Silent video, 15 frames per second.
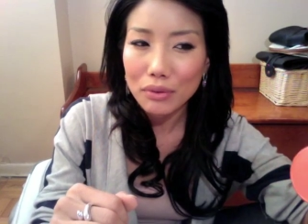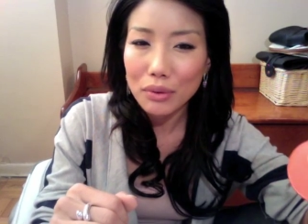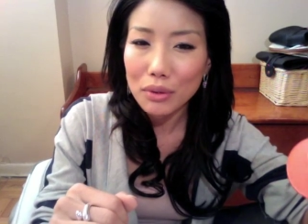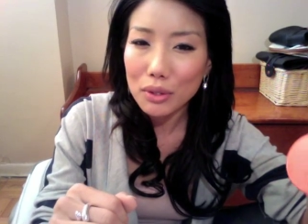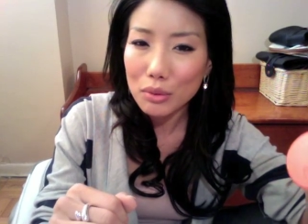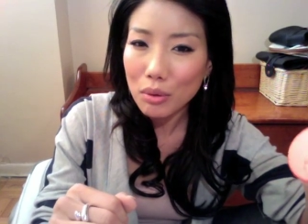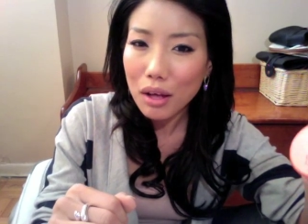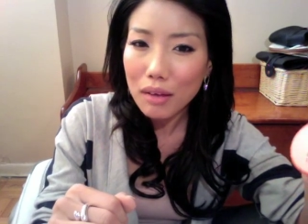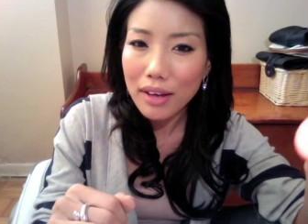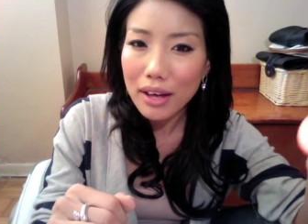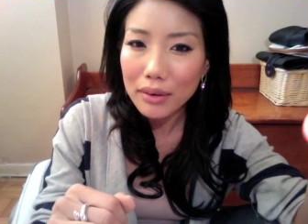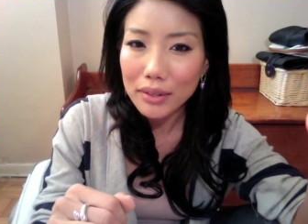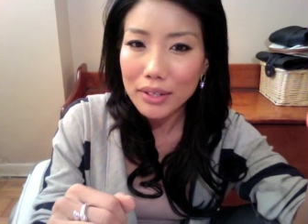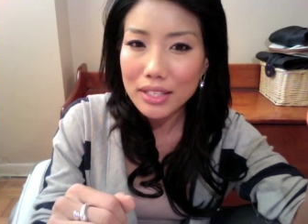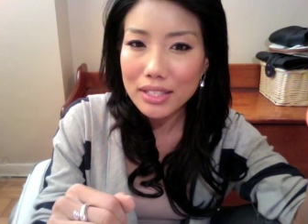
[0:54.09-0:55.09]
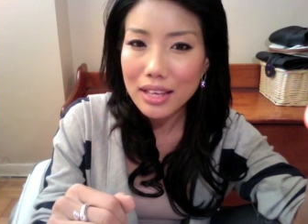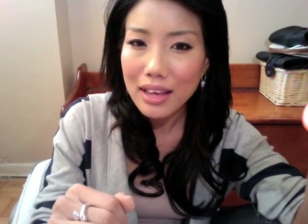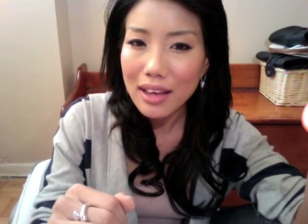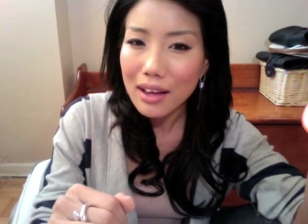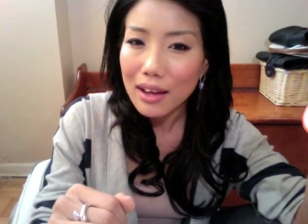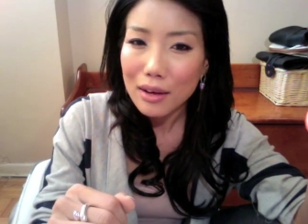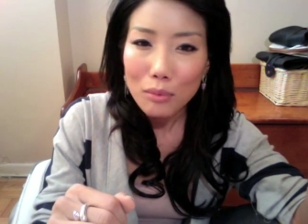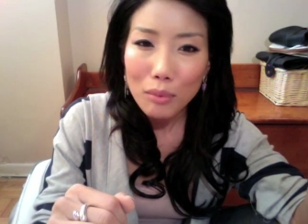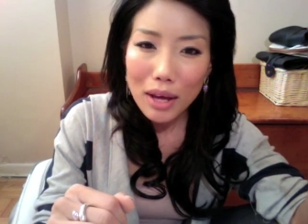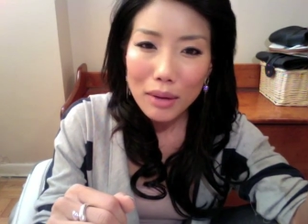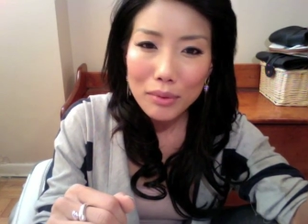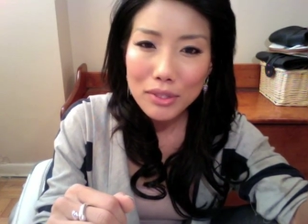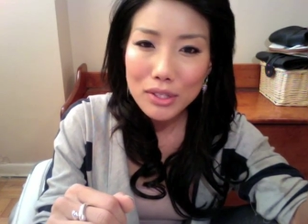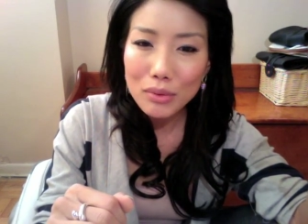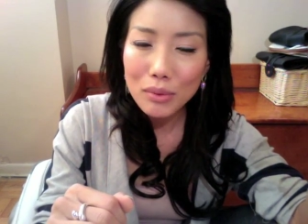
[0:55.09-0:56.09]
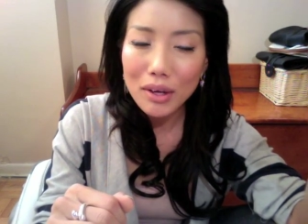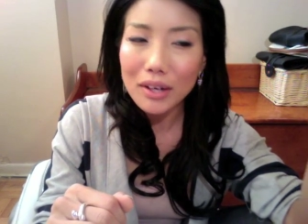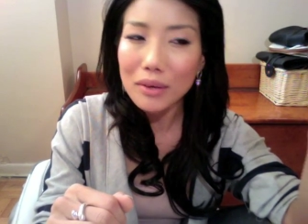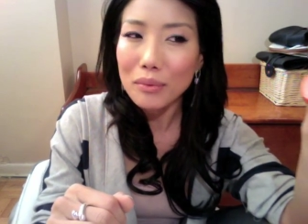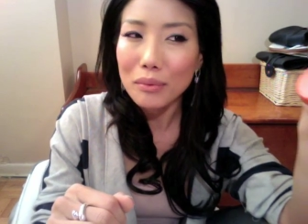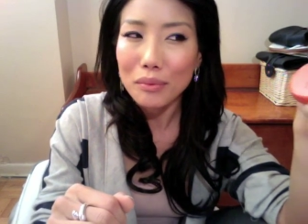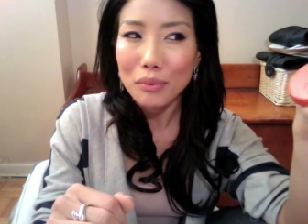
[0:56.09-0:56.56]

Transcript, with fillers: for 12 hours why would you wear